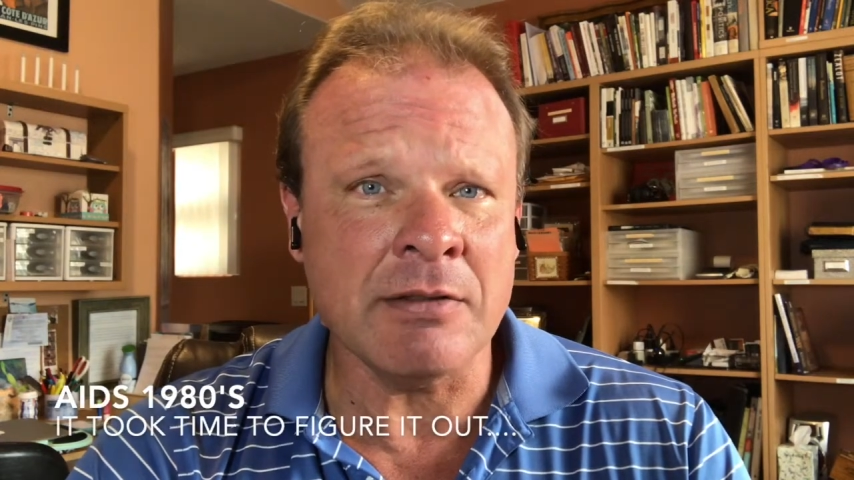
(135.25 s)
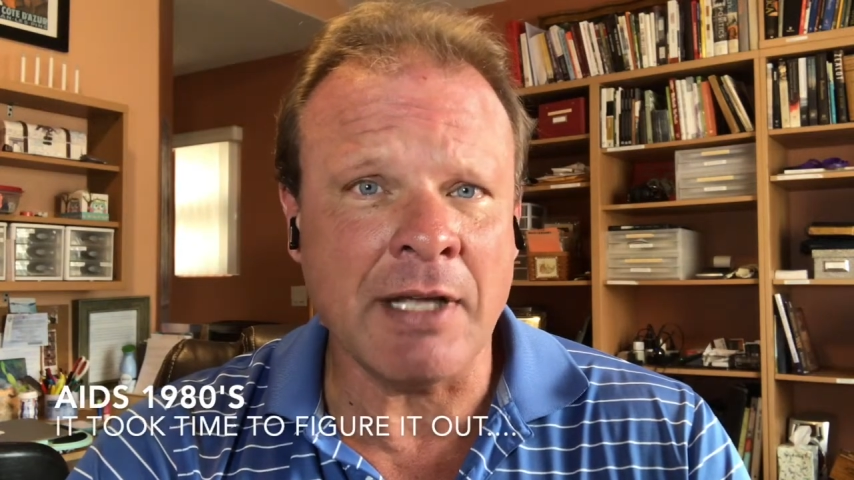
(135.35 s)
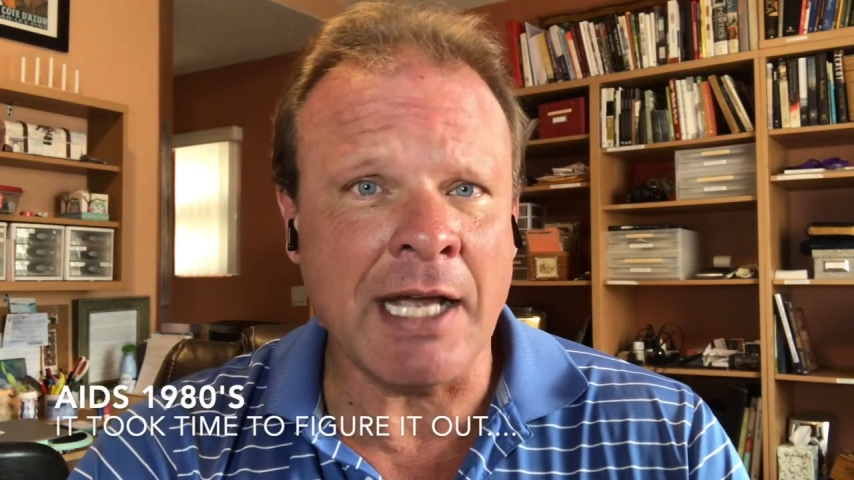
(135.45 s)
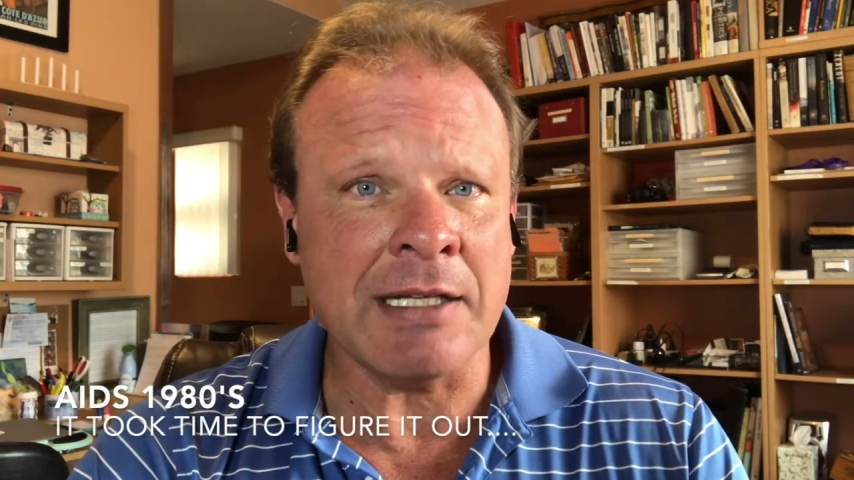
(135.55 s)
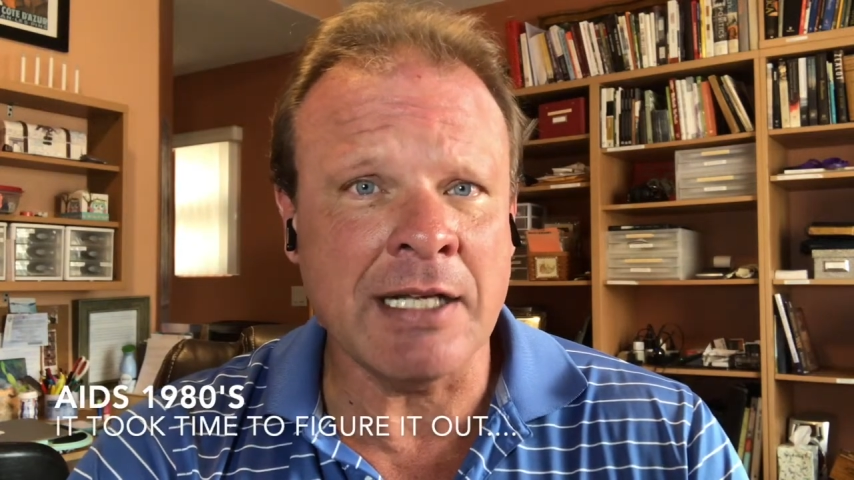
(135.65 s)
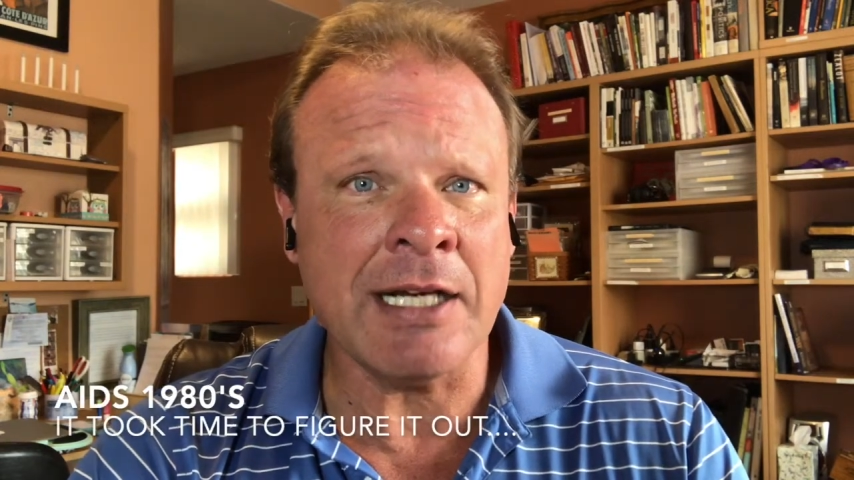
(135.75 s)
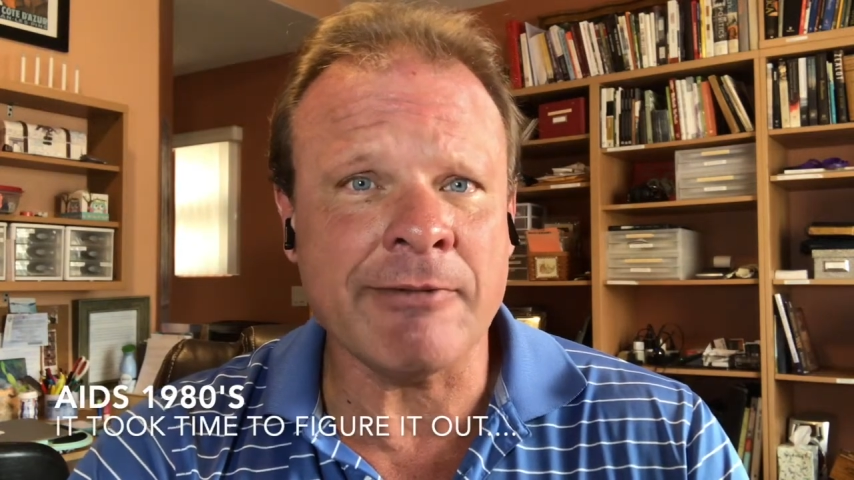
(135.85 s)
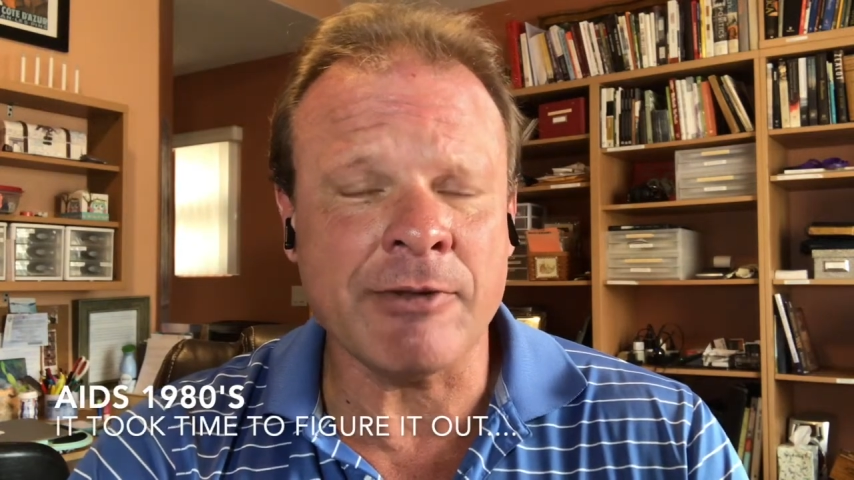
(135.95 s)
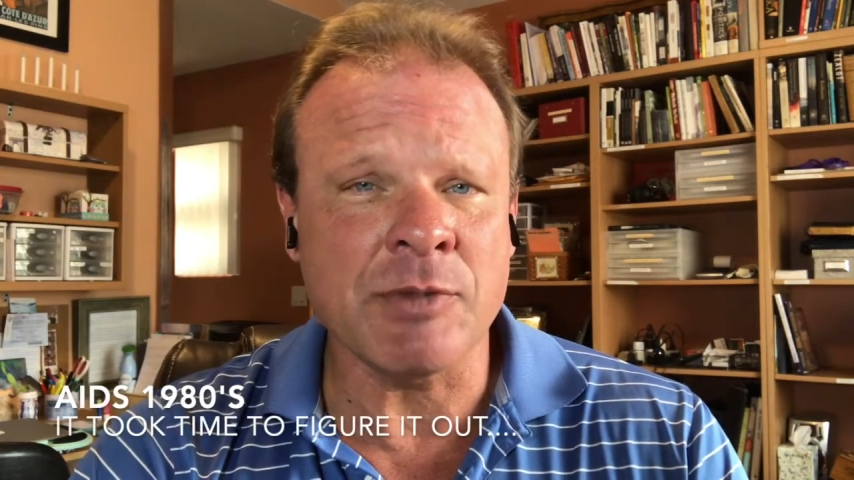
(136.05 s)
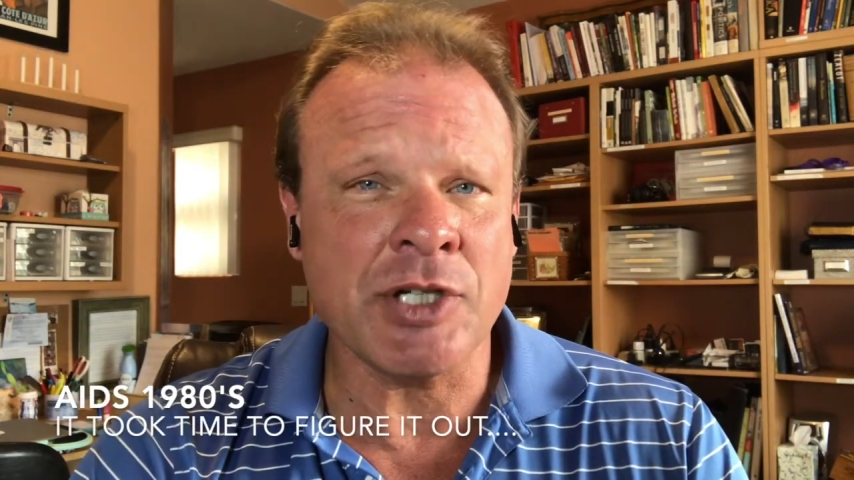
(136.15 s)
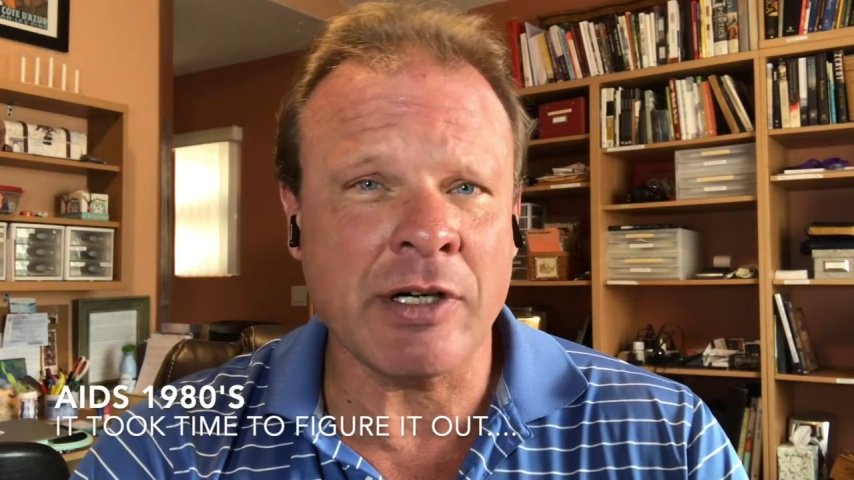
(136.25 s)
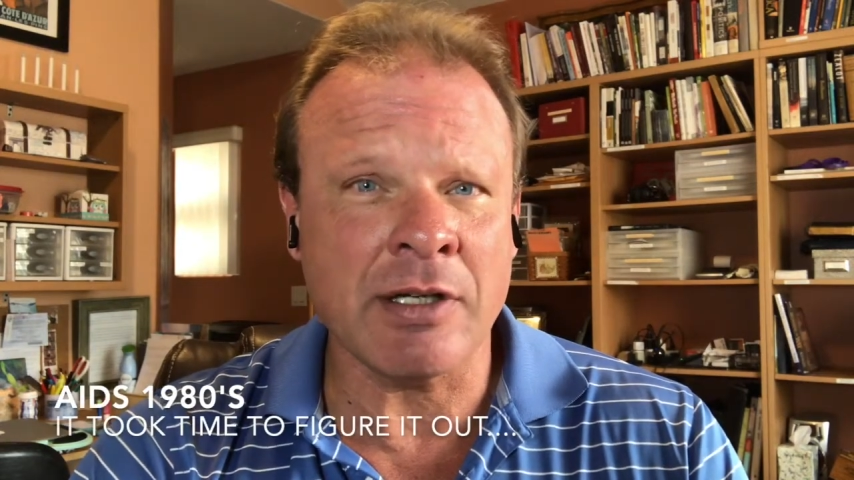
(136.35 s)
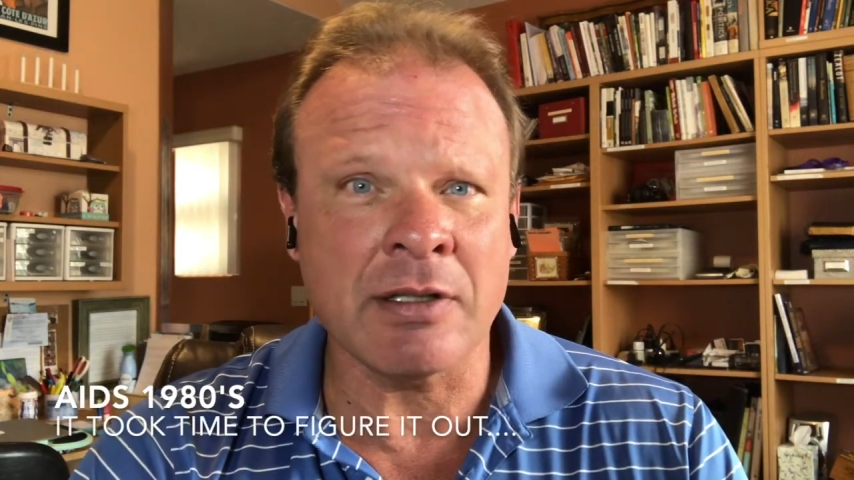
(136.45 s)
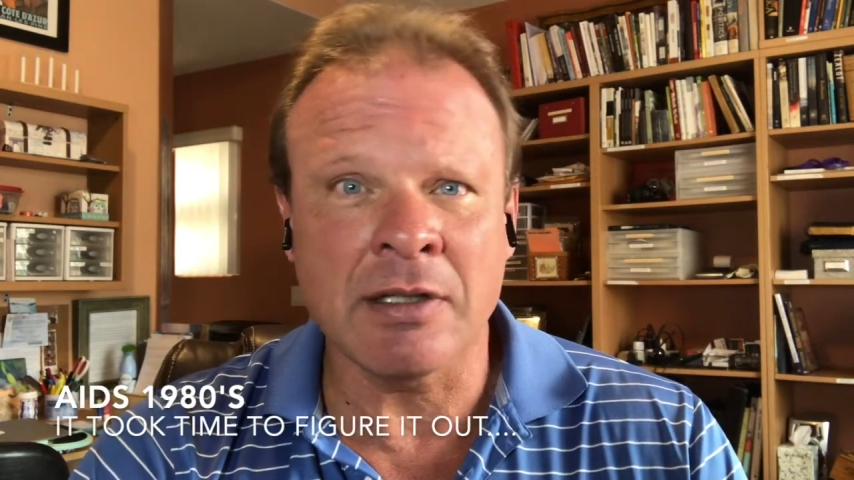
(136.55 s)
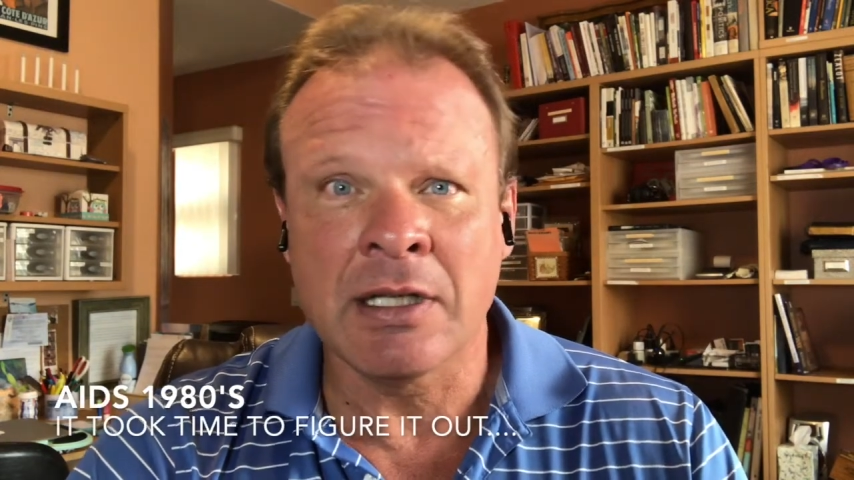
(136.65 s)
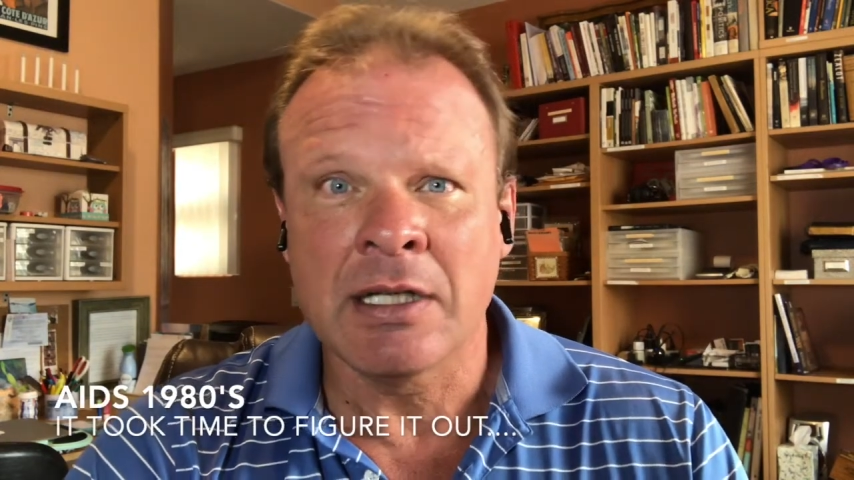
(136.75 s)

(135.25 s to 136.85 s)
can't get it from sharing